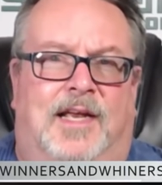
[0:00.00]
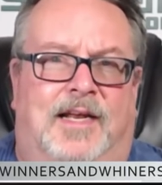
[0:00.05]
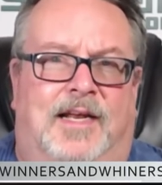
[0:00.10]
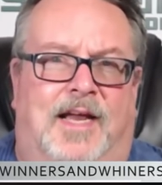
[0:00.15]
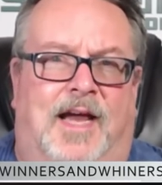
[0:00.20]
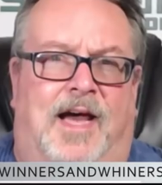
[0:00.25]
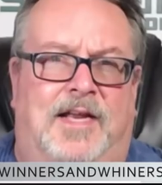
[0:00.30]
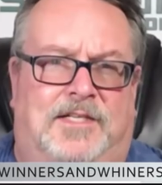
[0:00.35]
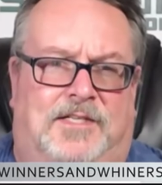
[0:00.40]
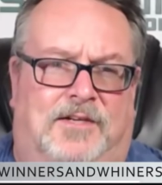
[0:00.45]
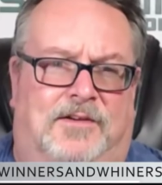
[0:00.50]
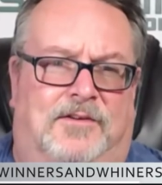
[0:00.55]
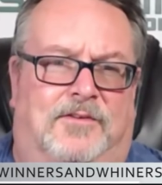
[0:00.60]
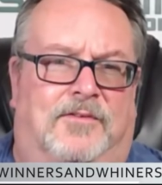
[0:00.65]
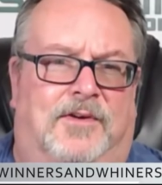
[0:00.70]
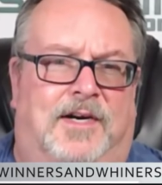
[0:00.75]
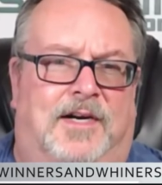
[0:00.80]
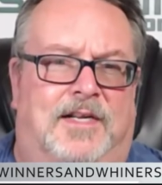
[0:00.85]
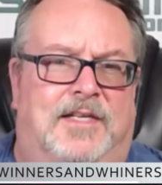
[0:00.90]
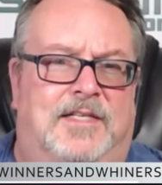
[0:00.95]
Guys,
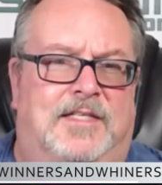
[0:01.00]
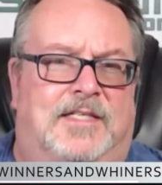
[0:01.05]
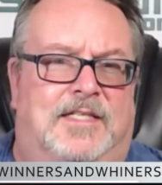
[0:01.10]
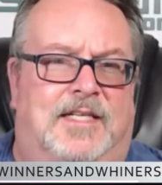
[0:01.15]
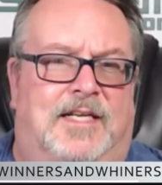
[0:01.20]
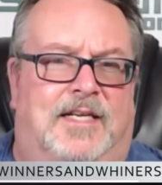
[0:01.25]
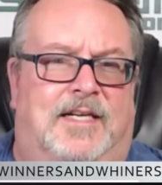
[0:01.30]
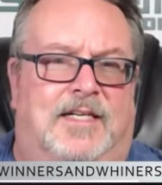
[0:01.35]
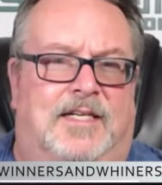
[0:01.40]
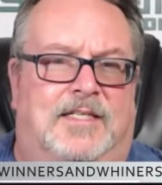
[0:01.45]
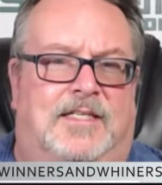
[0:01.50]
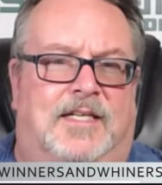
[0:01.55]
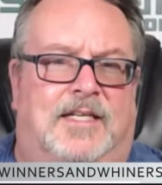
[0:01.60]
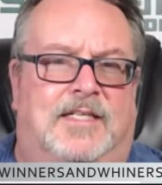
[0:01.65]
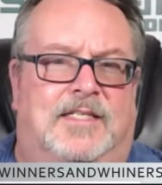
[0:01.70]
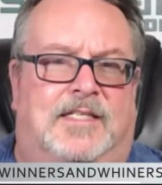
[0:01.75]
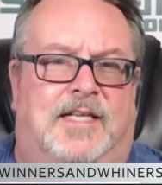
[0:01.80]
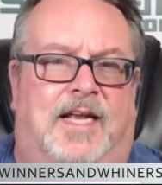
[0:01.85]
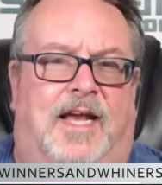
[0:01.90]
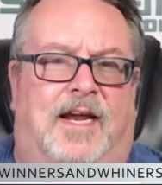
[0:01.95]
we're going to zig instead
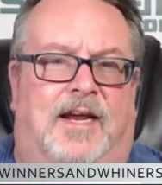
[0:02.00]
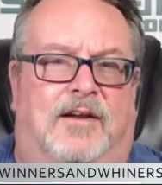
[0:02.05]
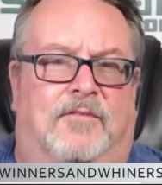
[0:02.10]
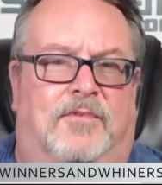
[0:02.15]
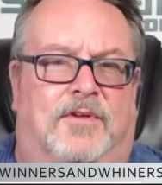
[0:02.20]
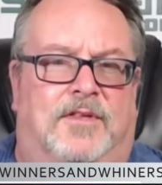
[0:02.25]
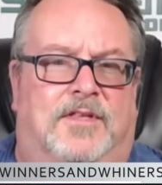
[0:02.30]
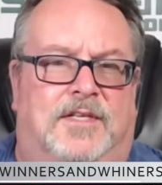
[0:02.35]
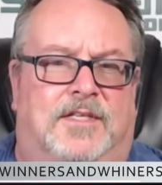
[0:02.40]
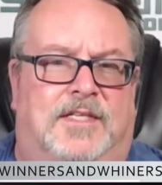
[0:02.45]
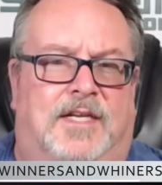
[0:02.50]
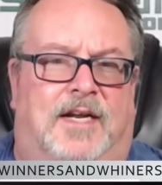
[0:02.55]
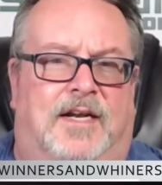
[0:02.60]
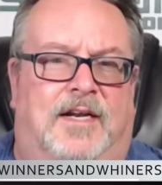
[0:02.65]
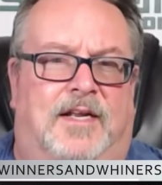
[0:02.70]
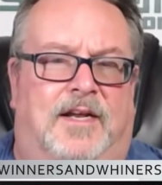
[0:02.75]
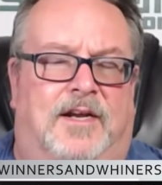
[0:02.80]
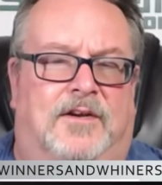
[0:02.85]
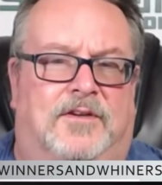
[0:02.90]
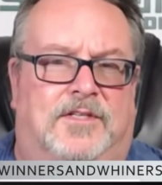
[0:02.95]
of zagging with the San
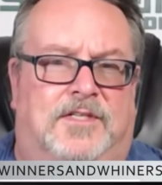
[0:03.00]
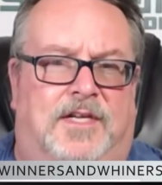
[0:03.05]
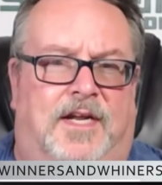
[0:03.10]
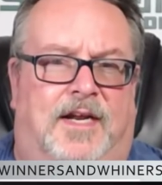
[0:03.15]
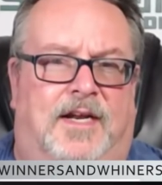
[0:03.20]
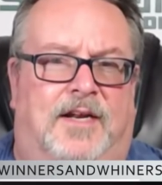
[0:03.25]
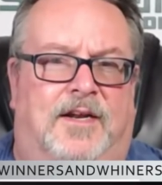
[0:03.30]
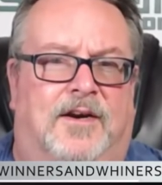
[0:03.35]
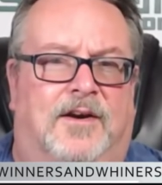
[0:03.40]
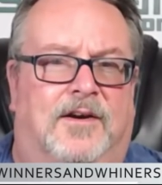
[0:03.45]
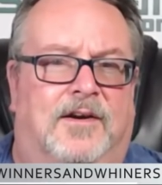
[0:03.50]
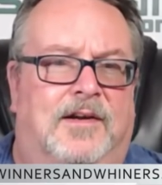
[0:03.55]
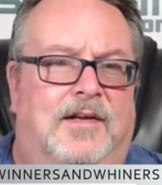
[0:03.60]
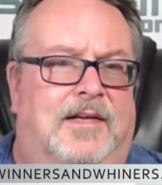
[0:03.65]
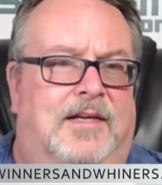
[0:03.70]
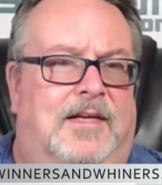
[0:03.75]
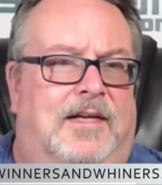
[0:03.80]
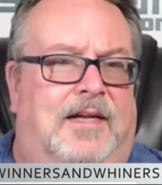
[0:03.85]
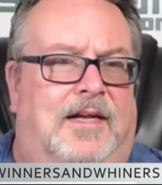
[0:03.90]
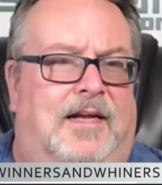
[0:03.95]
Diego State here.
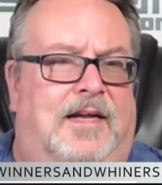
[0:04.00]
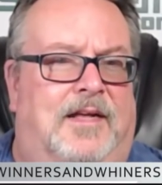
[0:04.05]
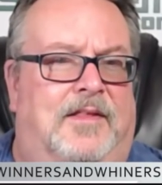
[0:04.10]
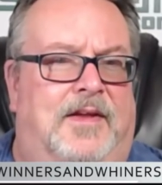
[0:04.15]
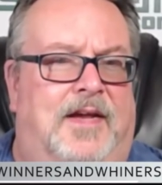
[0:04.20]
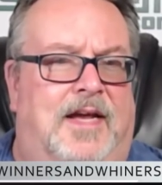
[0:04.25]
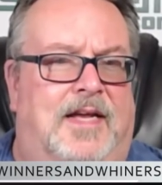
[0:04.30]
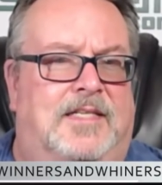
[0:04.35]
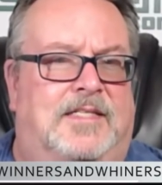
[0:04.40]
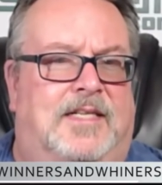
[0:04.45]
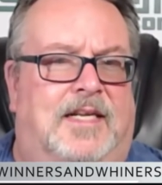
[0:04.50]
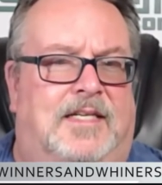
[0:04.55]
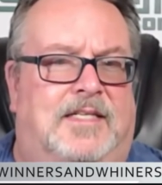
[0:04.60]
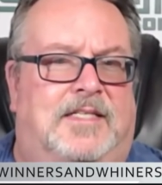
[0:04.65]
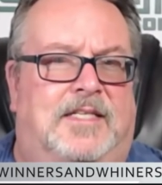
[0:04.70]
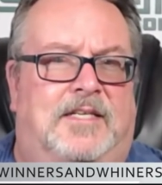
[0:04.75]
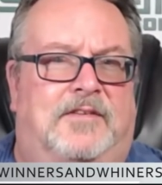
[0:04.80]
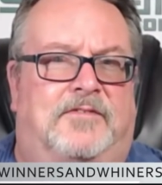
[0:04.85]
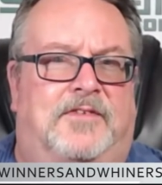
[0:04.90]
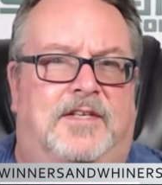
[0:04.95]
Uh, the Aztec
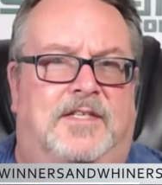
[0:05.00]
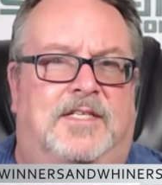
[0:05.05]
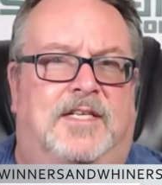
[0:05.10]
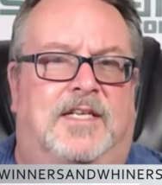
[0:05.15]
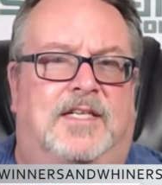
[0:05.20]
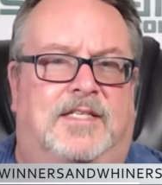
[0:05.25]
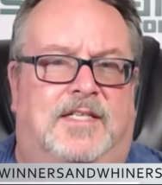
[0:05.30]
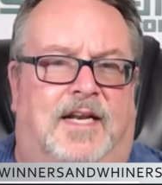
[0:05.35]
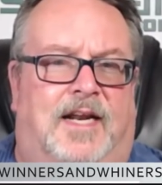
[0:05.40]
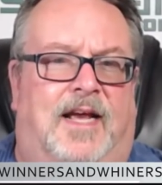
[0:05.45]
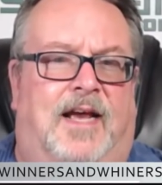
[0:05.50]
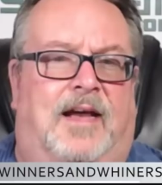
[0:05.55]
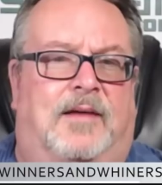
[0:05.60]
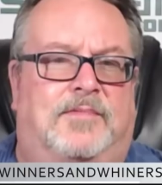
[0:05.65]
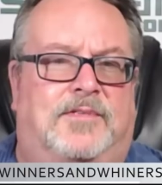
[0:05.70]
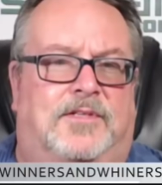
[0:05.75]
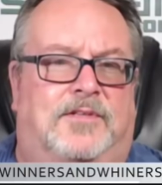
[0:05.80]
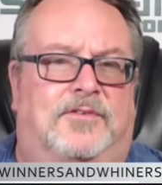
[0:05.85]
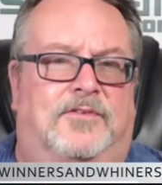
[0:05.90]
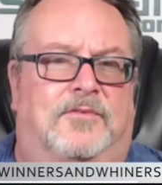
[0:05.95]
defense is an
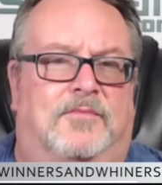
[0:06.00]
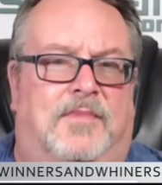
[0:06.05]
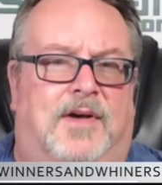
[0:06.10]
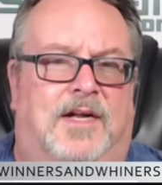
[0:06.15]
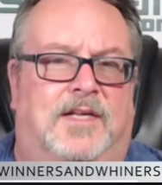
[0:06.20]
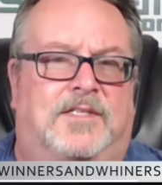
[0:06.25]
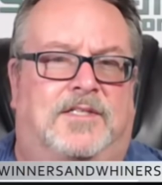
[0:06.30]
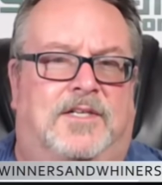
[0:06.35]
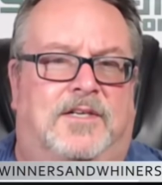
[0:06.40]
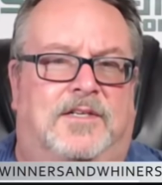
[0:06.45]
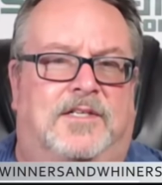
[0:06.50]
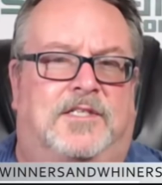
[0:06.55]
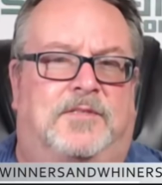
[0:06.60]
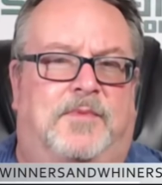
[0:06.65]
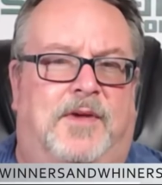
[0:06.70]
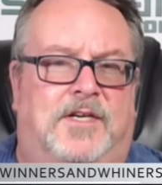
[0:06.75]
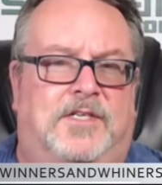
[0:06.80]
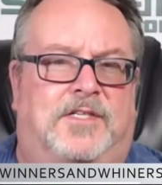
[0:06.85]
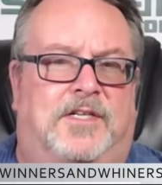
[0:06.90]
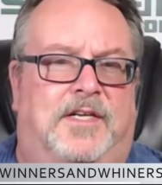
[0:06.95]
absolute monster,
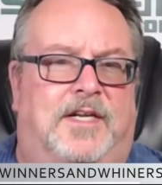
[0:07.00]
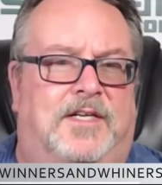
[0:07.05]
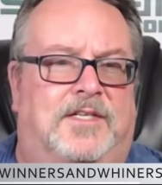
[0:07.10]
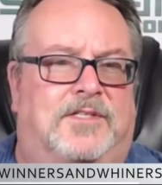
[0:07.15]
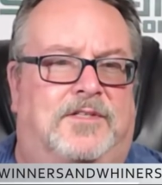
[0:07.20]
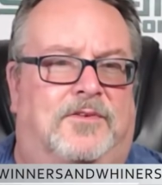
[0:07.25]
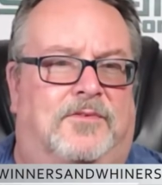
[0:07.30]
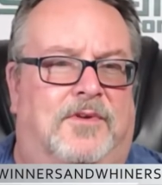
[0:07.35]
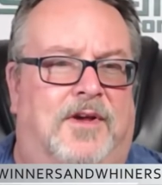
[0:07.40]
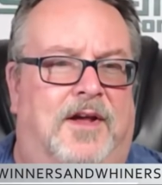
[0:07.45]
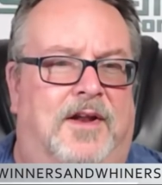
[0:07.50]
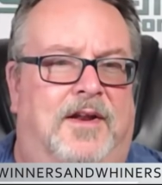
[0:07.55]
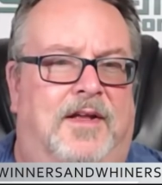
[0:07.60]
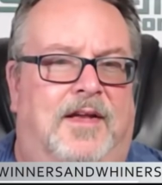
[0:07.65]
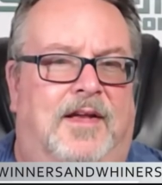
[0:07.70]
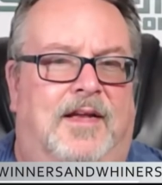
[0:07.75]
especially against the run,